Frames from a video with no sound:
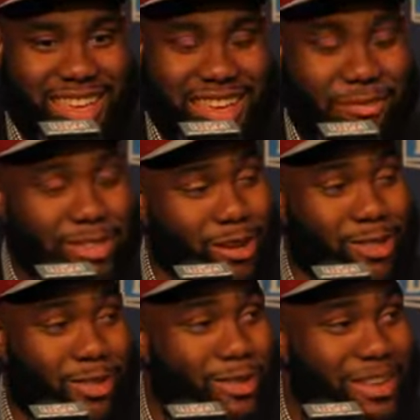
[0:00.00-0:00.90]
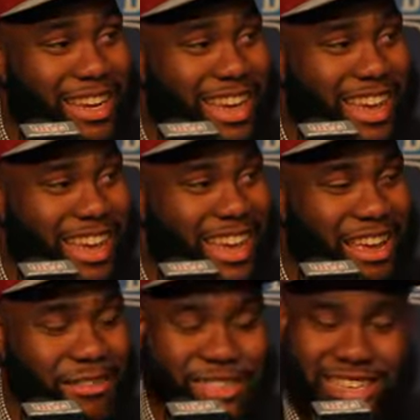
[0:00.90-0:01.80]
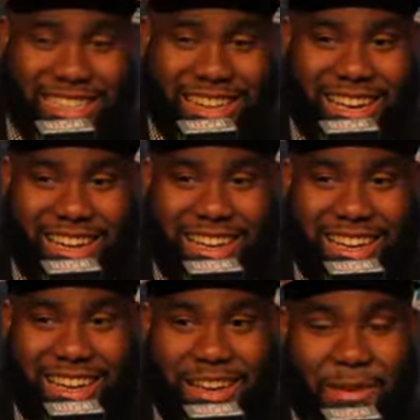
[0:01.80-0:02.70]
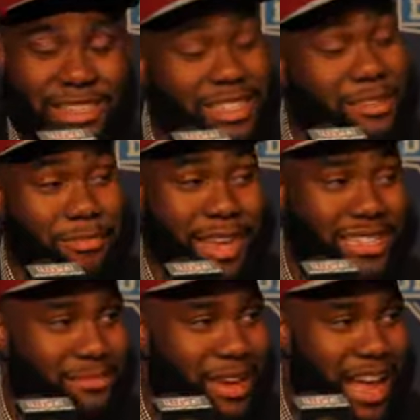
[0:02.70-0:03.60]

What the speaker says: it was Coach Gruden, and it was just I mean, it's just a blessing, man.